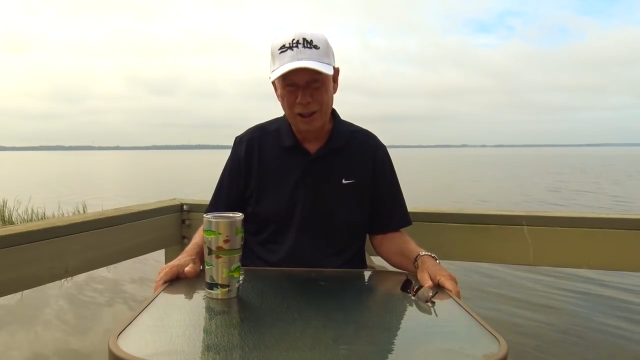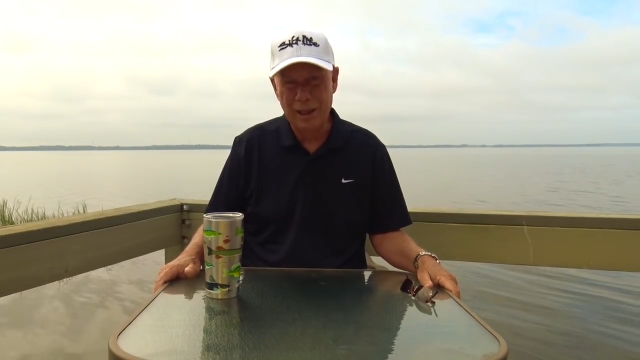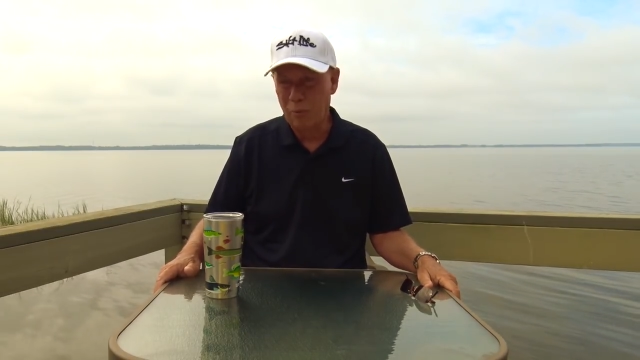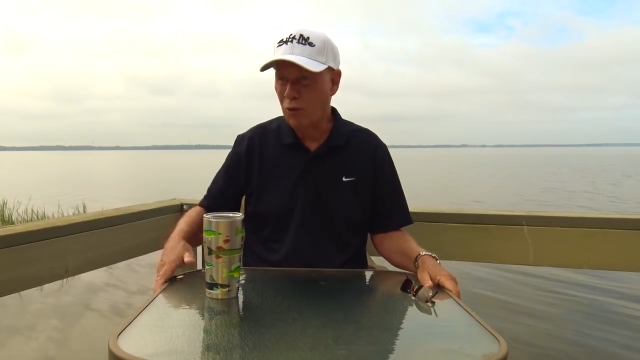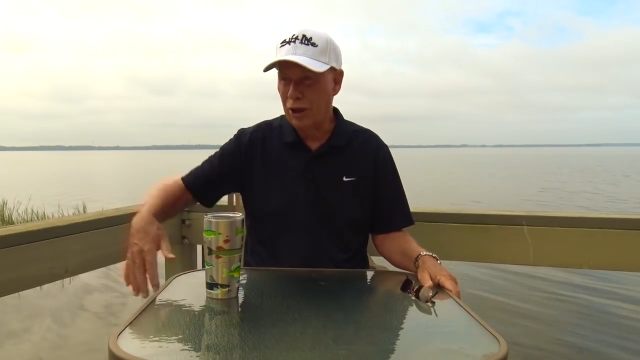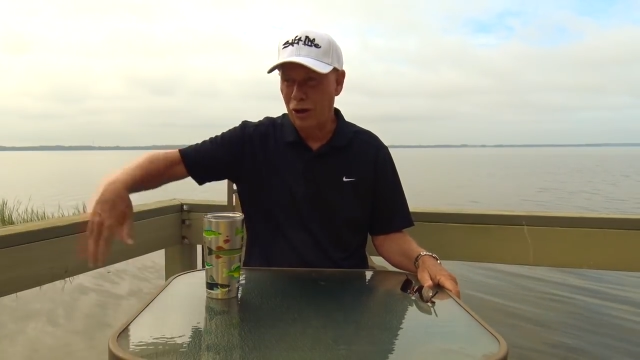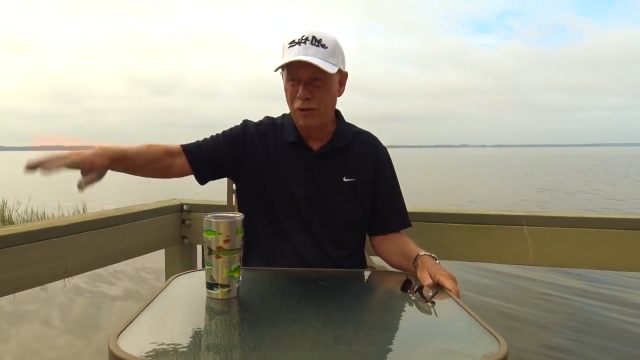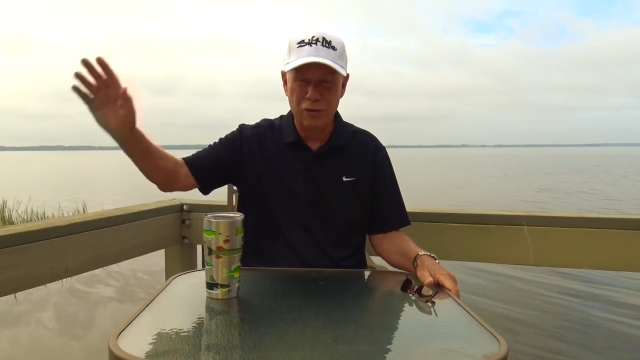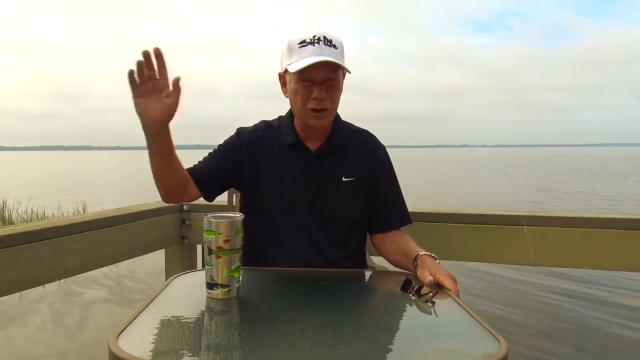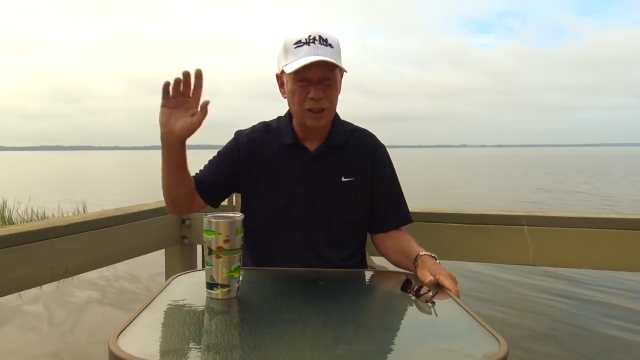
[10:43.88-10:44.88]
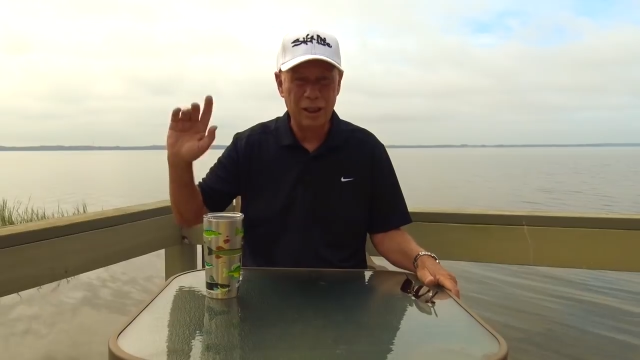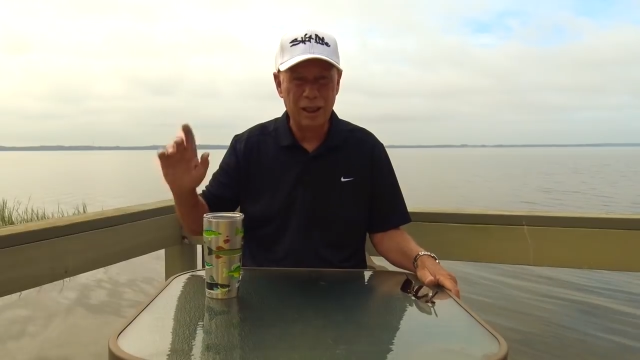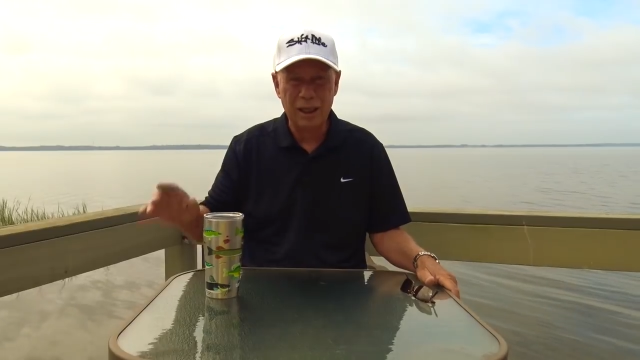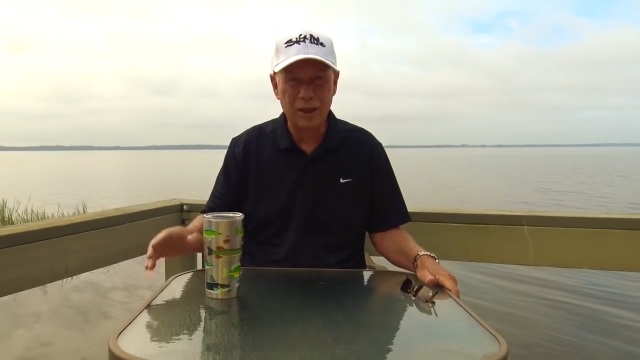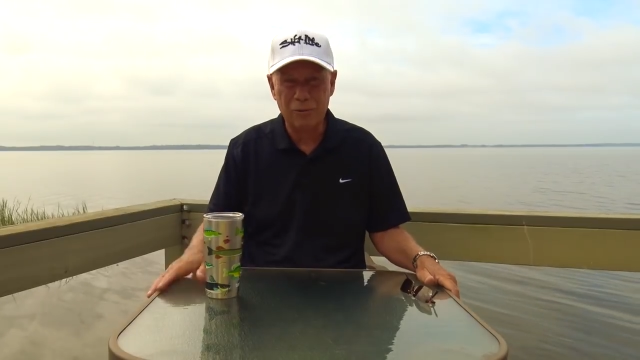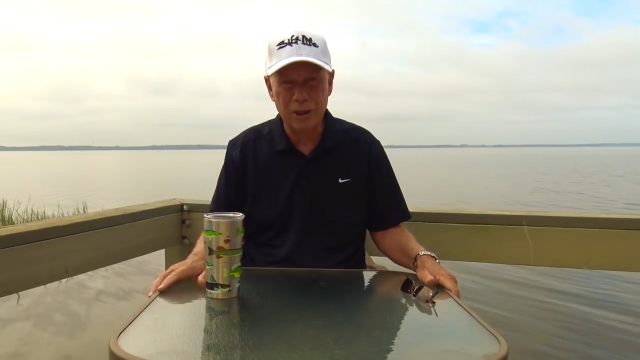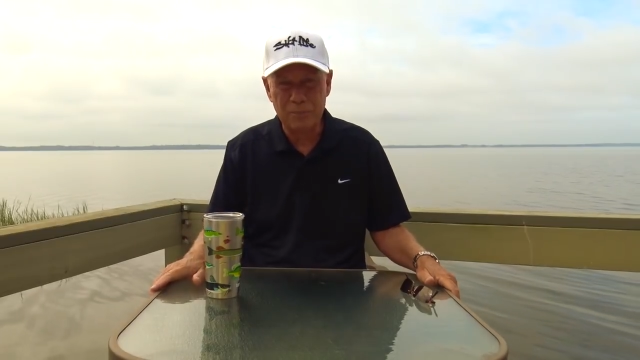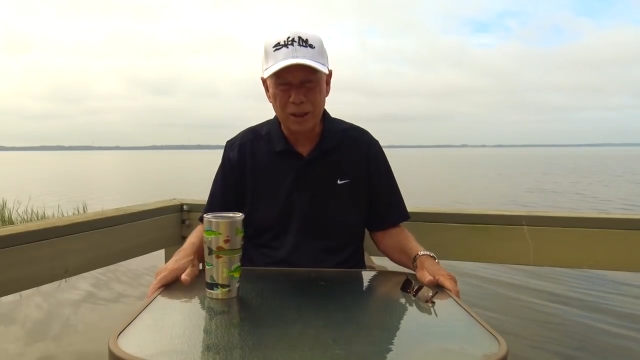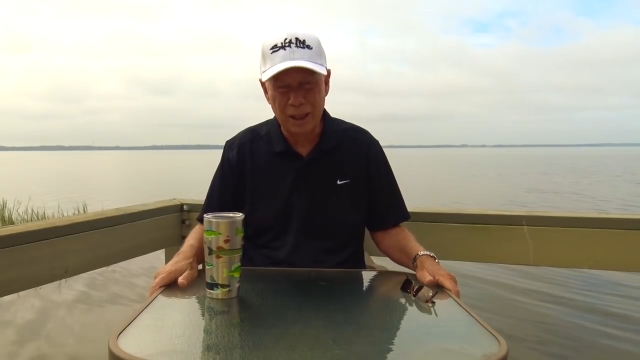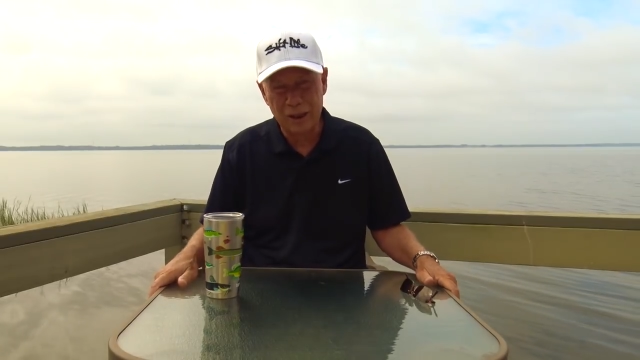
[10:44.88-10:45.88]
got up, went over, and
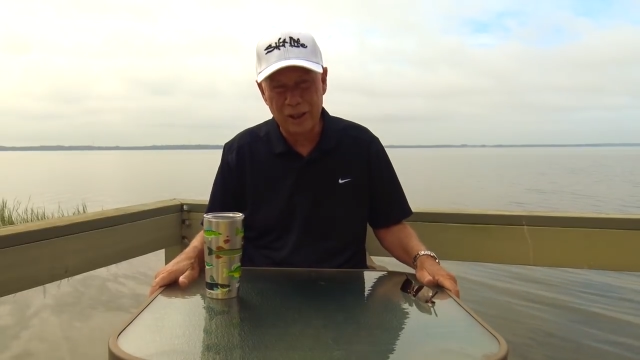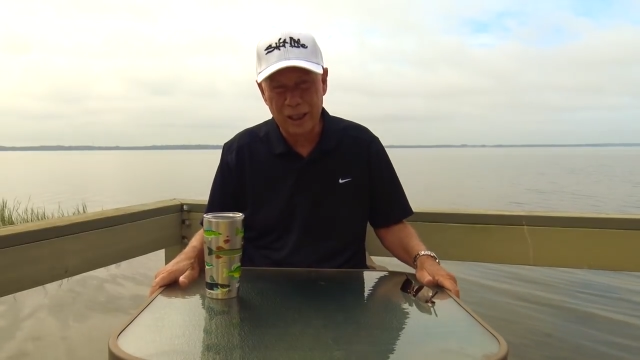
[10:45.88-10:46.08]
interrupted their